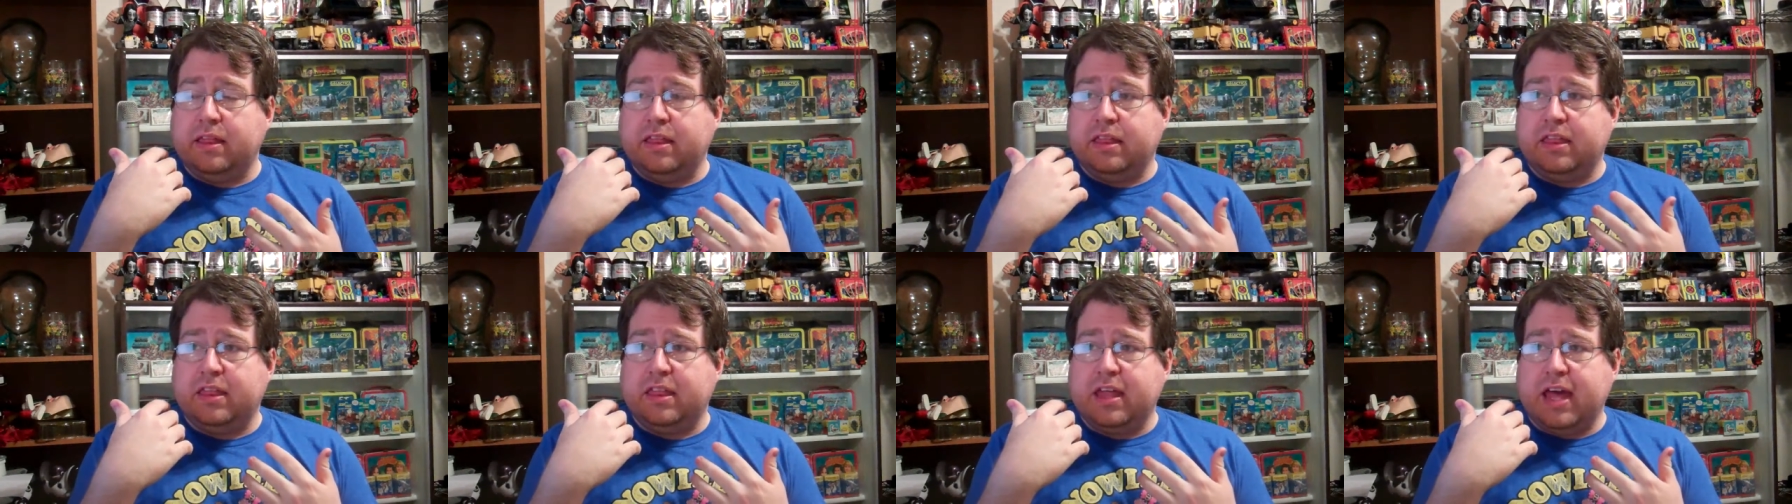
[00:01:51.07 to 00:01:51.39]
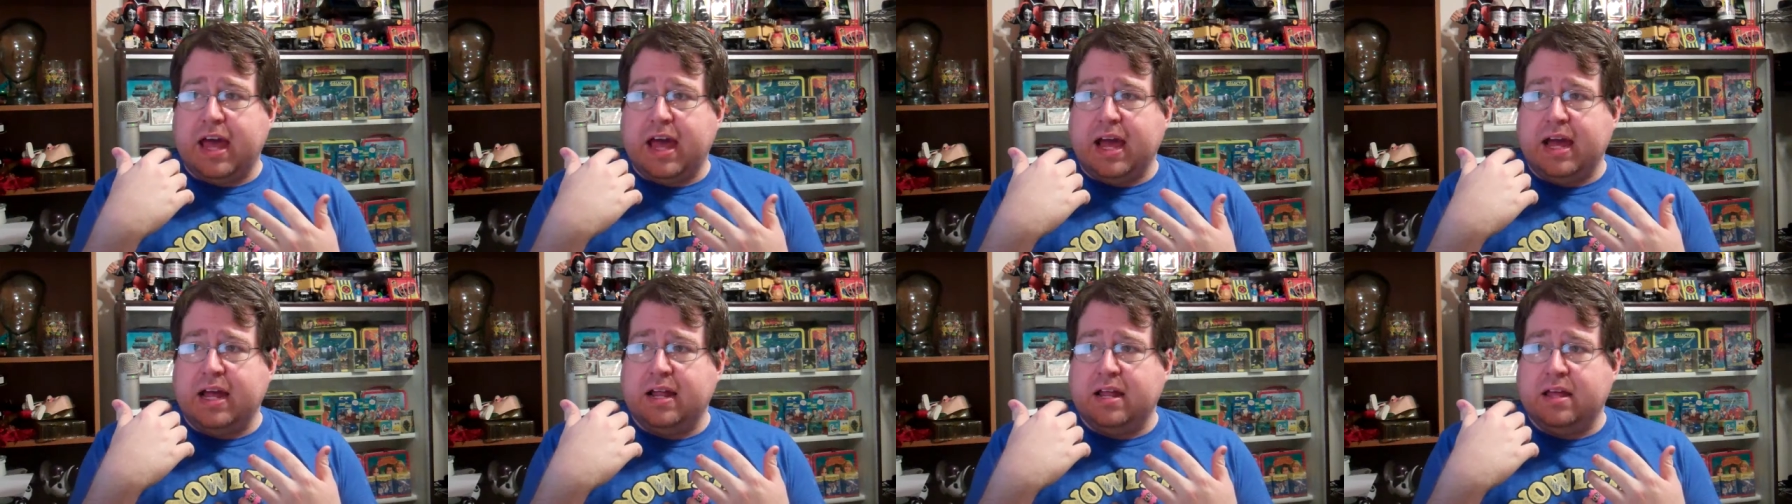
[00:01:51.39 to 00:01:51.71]

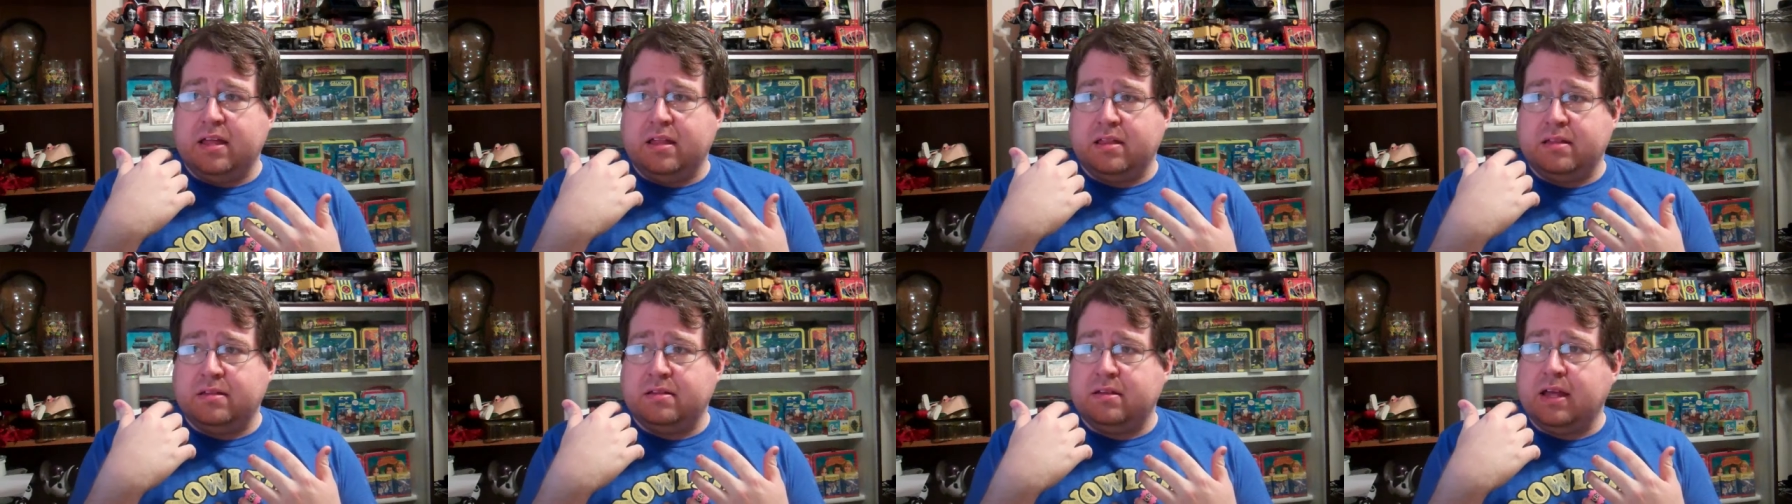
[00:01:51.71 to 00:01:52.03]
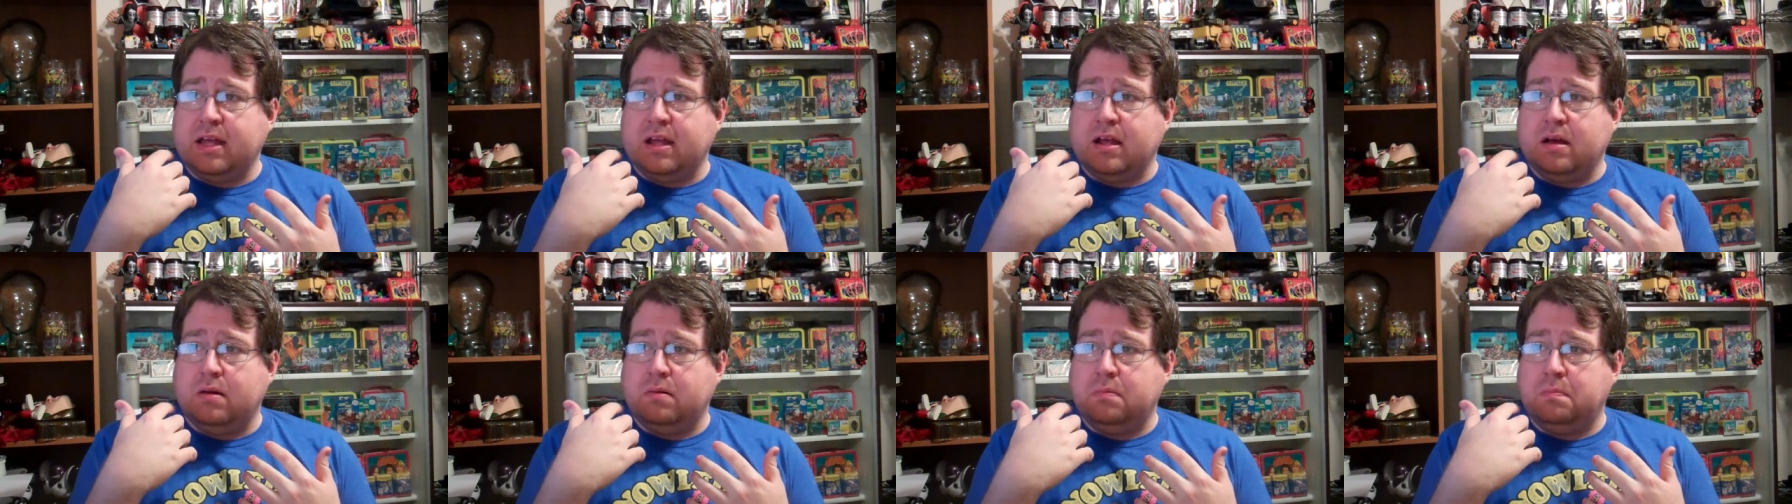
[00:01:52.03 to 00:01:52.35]
that, uh,
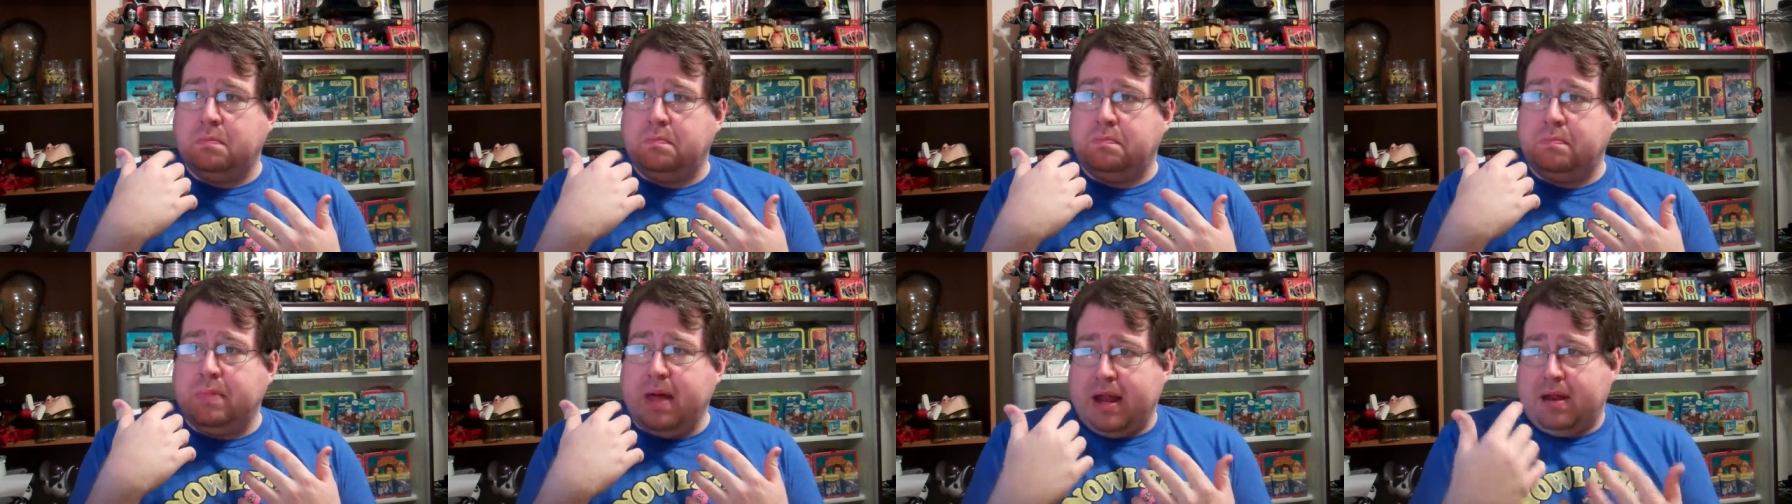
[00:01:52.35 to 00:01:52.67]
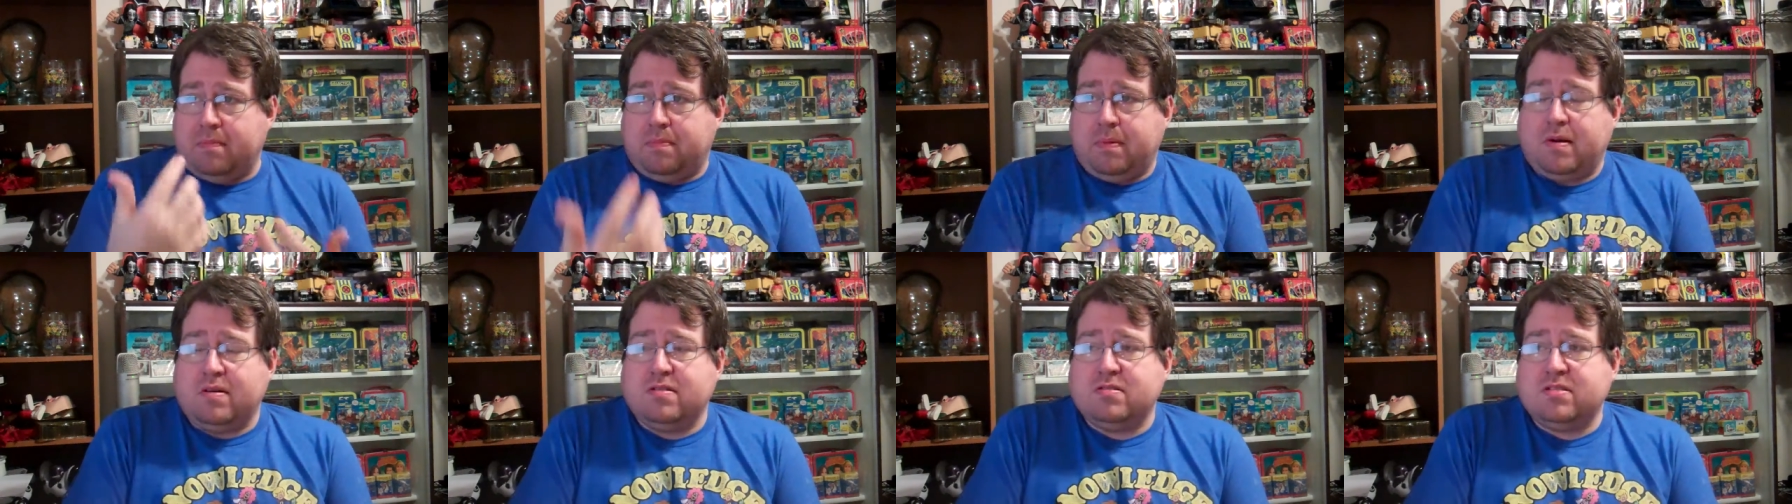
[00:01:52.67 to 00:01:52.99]
you know, that
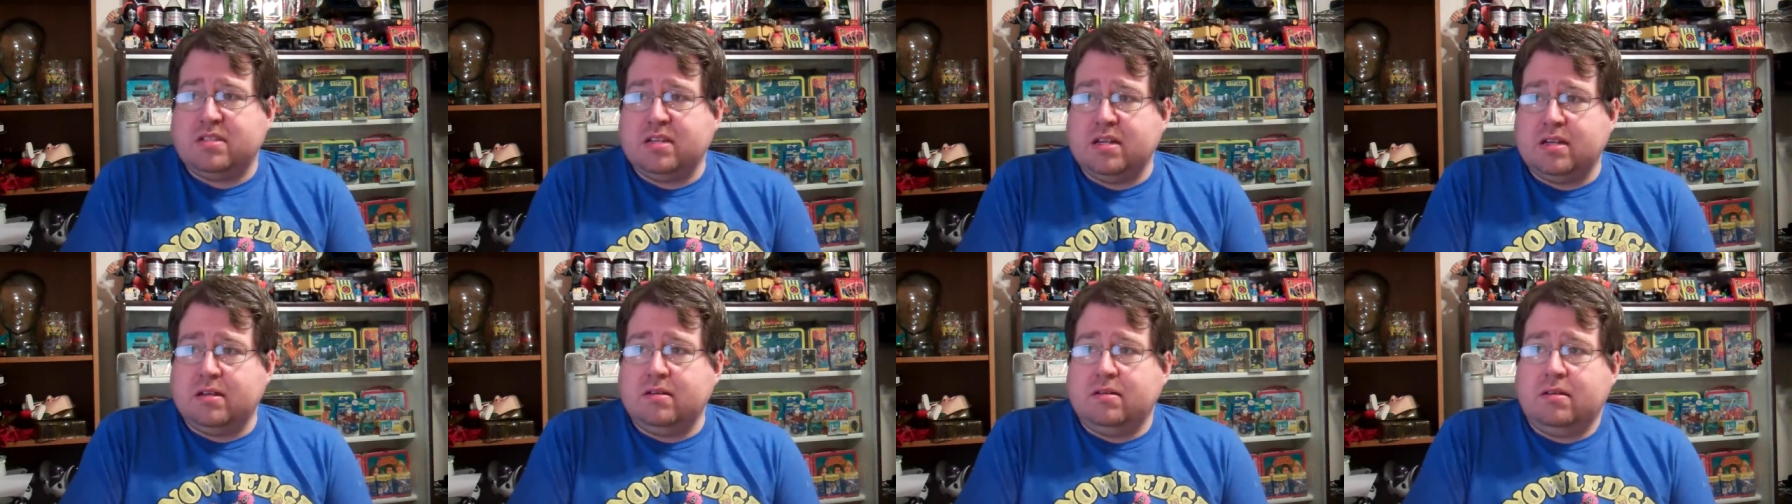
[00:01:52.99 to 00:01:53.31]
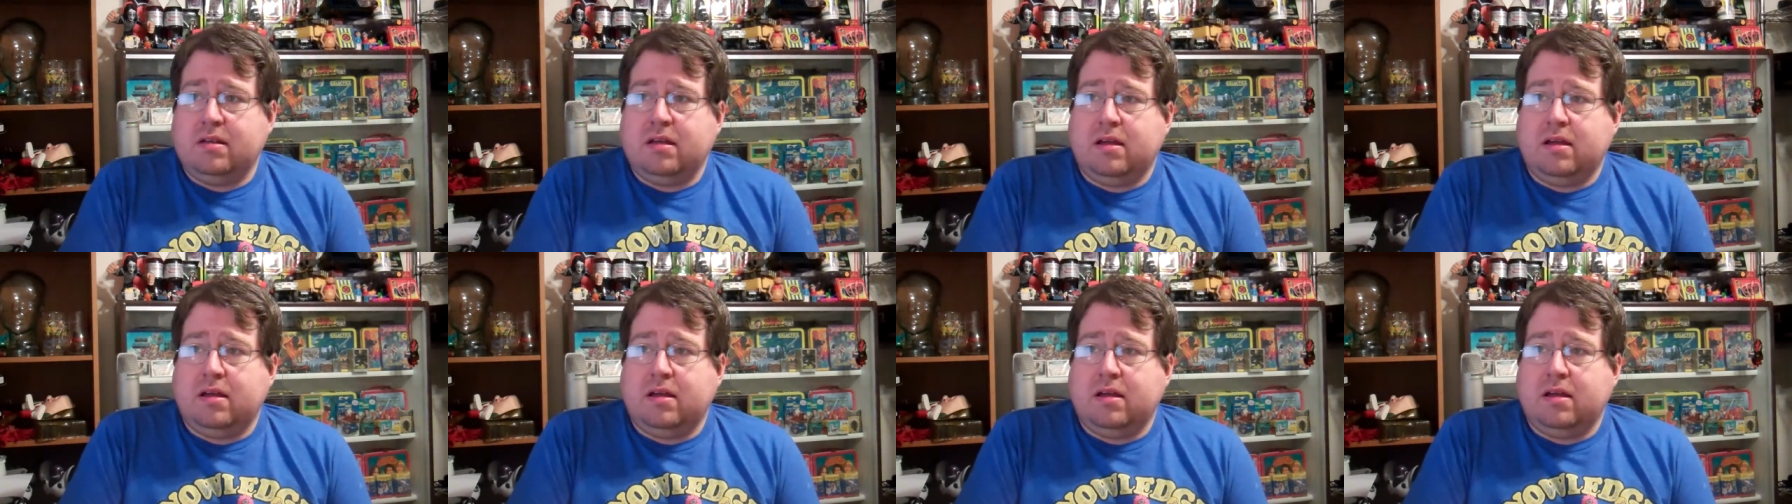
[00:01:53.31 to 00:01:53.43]
a person.